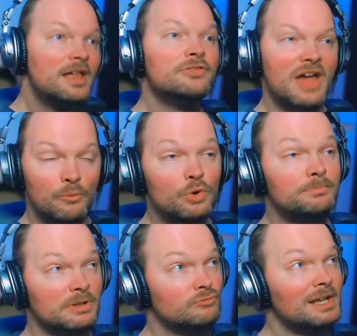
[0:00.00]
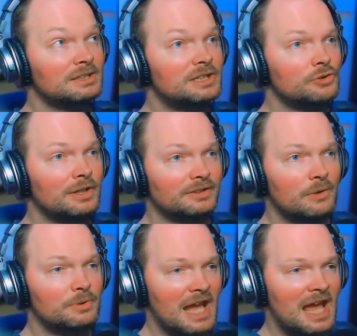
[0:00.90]
That would be really annoying.
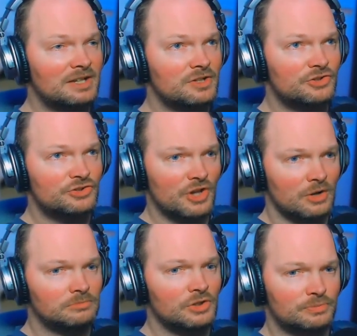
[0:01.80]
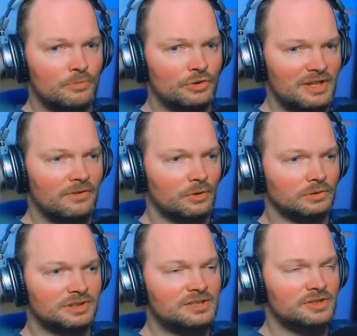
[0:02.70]
That would add so much more
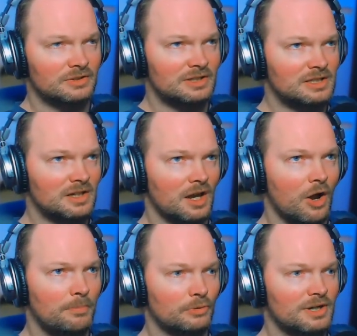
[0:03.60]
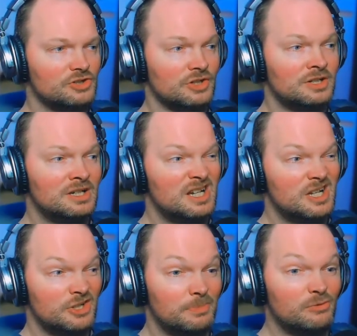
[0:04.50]
difficulty to the uh, operation
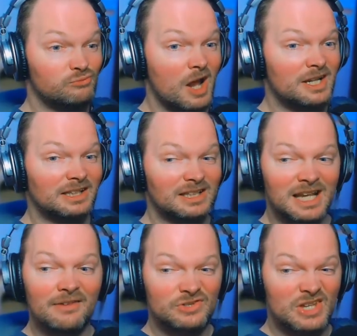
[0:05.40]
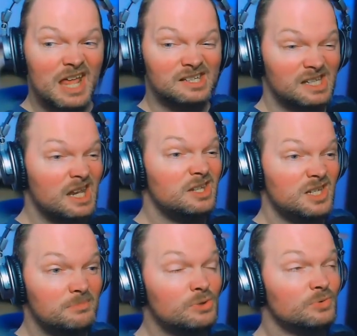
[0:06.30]
to be running and have sand in
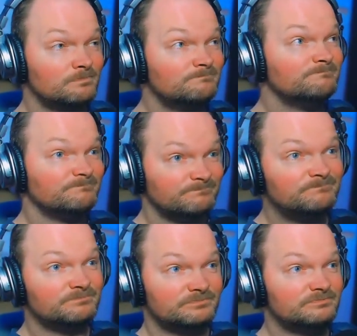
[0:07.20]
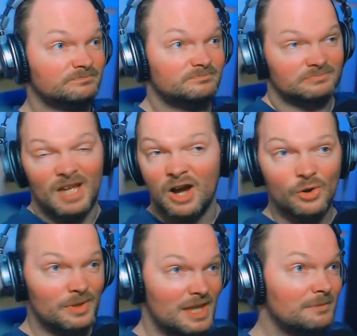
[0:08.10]
your boot. I'll oh,
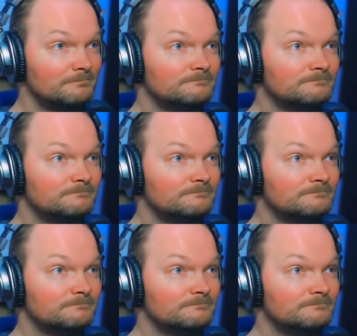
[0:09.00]
go what?